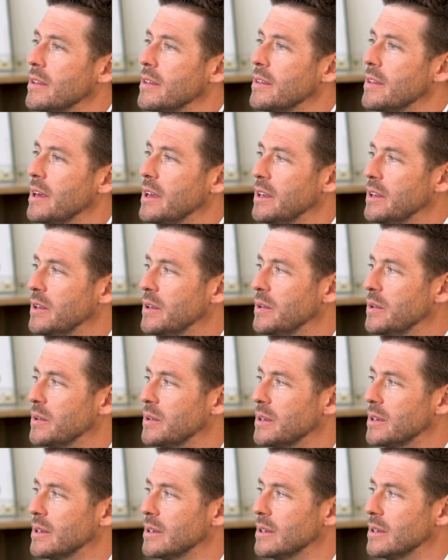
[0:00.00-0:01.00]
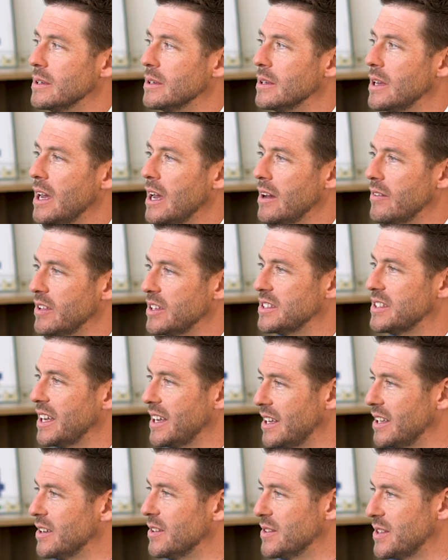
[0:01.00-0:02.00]
that you could have
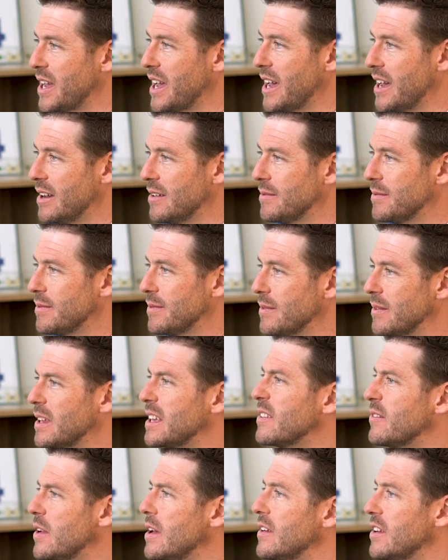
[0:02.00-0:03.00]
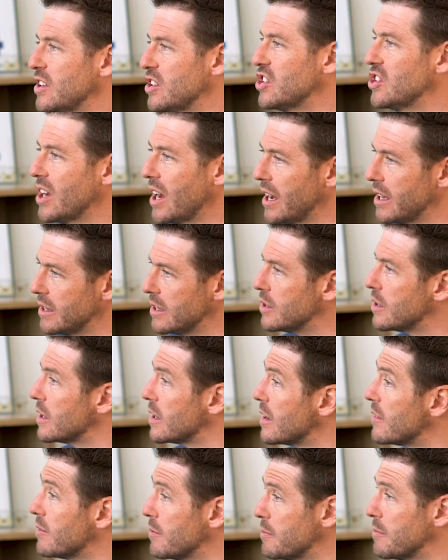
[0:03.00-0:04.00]
executives have, like if you had a shot that you
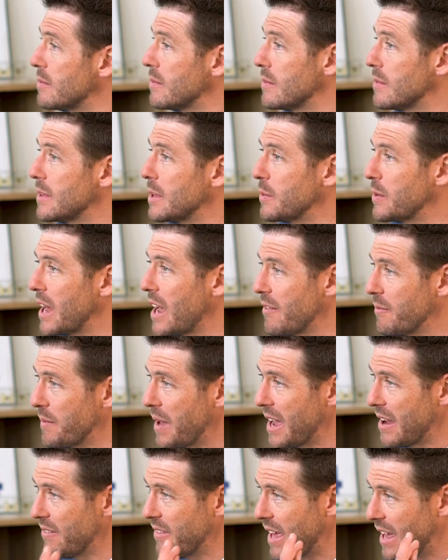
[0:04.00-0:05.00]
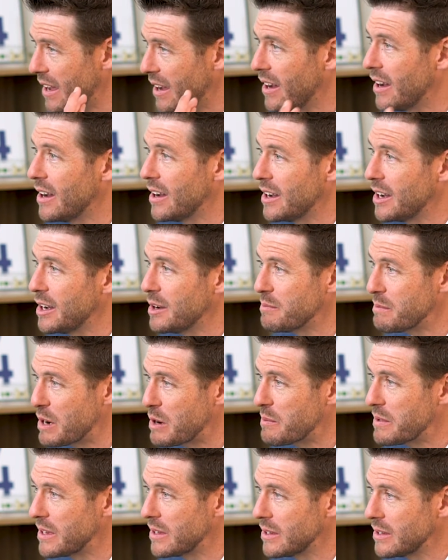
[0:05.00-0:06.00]
could give them that would have them have that aha
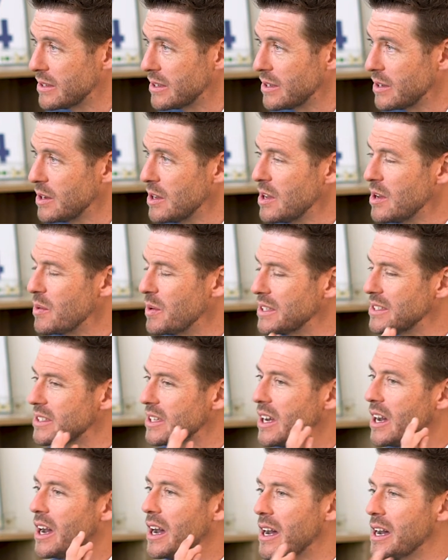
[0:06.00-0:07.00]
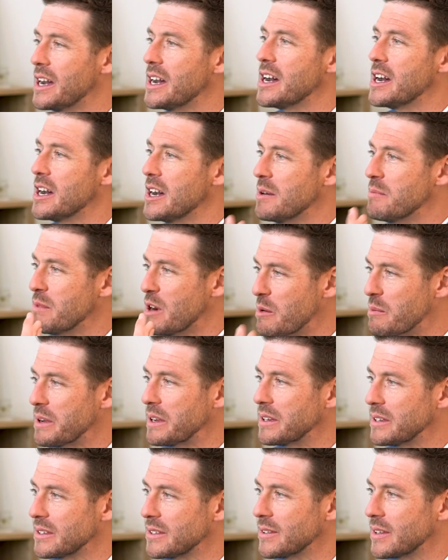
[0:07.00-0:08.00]
moment, what's the aha
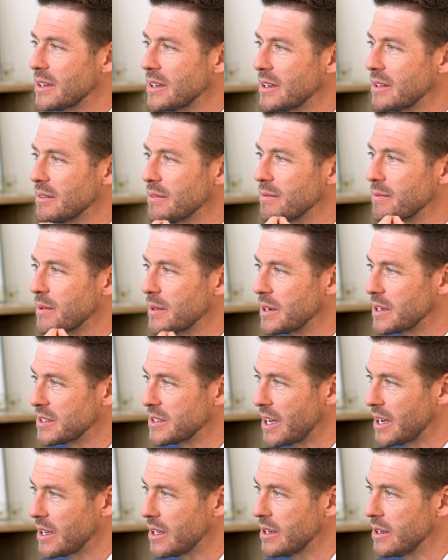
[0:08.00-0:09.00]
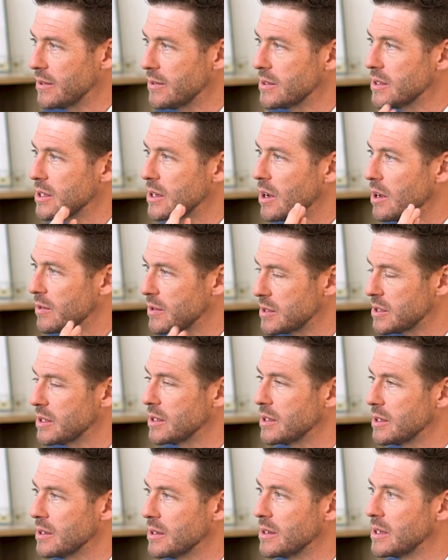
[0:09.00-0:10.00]
moment for executives that all of a
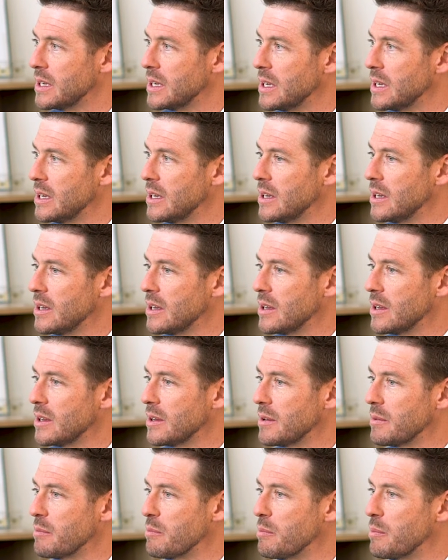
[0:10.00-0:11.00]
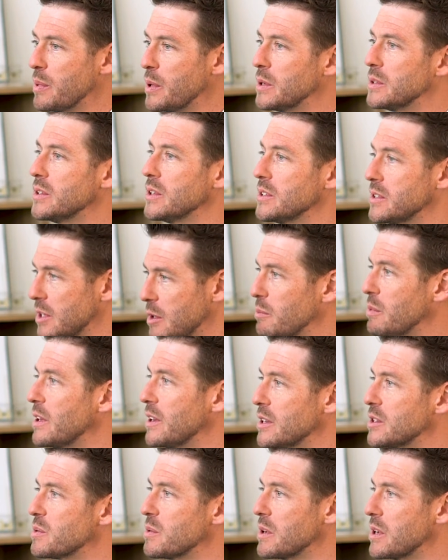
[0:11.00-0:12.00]
sudden puts us in a
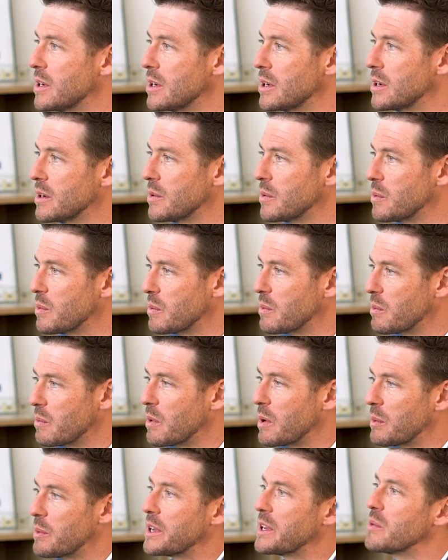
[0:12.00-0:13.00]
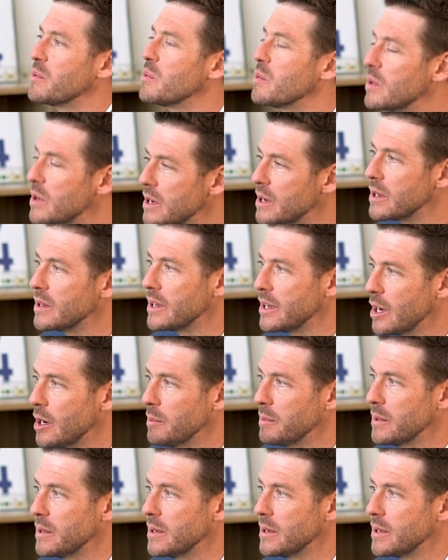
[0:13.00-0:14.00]
place where we can really
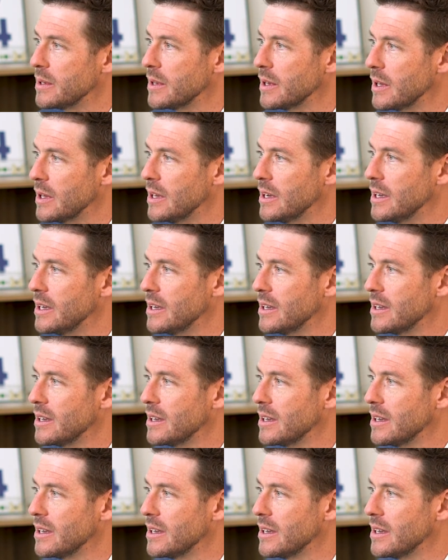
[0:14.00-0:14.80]
help the client?